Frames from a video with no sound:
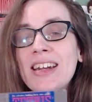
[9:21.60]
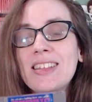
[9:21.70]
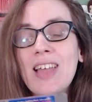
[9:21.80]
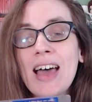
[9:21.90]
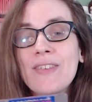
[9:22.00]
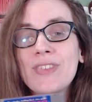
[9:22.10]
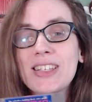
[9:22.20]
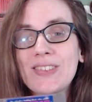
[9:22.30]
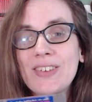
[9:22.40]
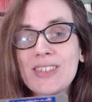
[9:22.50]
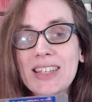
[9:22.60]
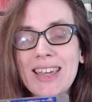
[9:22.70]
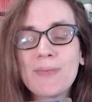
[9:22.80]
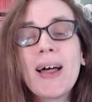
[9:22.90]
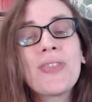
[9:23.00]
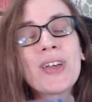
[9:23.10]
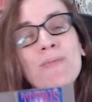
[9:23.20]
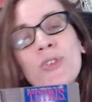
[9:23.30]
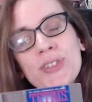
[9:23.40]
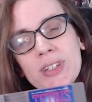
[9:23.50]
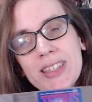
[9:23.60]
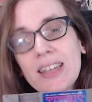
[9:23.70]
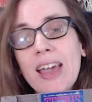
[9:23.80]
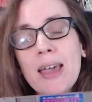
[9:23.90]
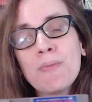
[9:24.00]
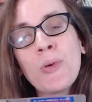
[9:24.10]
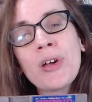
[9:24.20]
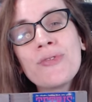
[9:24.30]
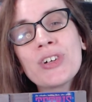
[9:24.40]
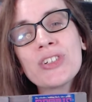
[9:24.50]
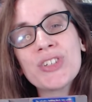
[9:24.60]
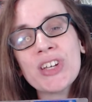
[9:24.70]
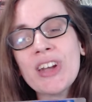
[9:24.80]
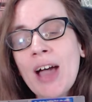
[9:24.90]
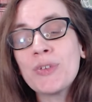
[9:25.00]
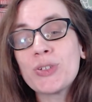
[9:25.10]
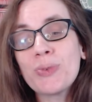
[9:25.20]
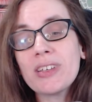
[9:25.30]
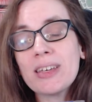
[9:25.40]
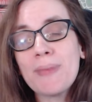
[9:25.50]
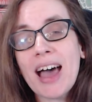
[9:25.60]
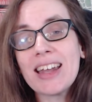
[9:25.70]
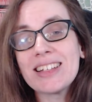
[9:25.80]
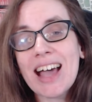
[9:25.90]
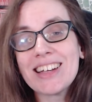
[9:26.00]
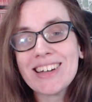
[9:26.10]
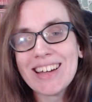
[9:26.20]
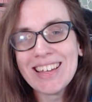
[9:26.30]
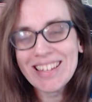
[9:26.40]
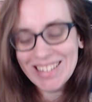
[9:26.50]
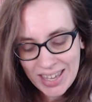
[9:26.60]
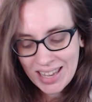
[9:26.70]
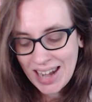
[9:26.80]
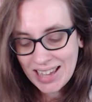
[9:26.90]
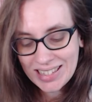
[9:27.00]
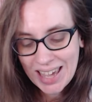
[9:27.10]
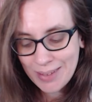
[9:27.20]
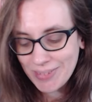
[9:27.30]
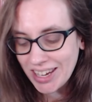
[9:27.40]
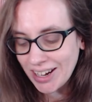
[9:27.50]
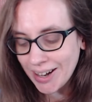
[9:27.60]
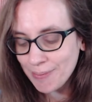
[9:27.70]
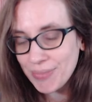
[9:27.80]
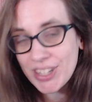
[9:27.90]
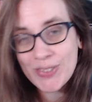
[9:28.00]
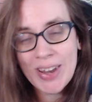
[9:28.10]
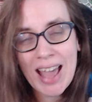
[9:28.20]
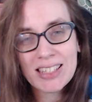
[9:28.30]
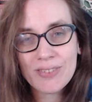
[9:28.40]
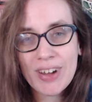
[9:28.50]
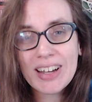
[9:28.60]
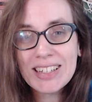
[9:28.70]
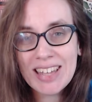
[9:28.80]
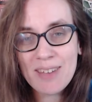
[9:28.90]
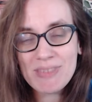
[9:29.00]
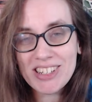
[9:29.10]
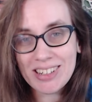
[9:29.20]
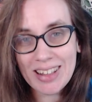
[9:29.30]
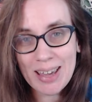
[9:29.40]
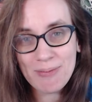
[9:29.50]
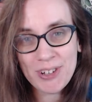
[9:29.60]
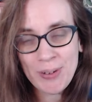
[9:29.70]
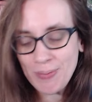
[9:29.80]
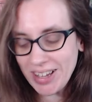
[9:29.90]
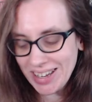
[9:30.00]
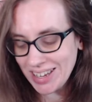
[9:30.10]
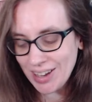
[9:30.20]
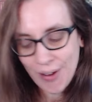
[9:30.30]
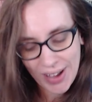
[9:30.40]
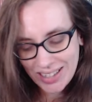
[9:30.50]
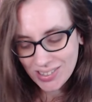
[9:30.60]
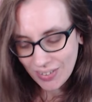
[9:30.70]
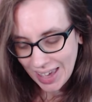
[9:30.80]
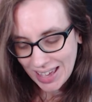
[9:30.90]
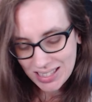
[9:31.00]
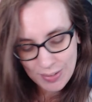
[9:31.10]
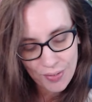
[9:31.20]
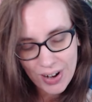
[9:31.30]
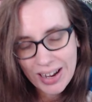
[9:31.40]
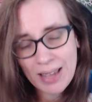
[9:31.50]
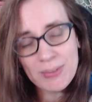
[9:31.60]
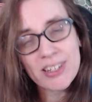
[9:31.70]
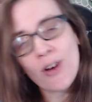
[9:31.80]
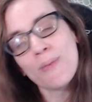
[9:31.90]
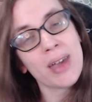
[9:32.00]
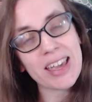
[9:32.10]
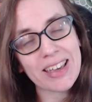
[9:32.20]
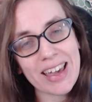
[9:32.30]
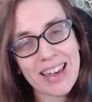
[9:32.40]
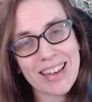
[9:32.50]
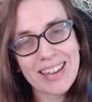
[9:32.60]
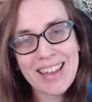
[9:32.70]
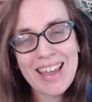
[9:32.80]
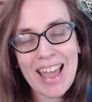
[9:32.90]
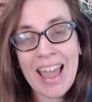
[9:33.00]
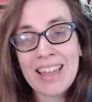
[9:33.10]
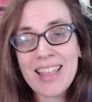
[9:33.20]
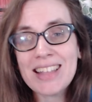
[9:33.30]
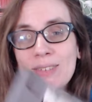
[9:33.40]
a lot of this when I was a kid, but I think mostly the Game Boy version. I was really bad at Tetris. The next game here, this one has a very damaged label, but you know, it's okay. Some of our games don't make it. And that's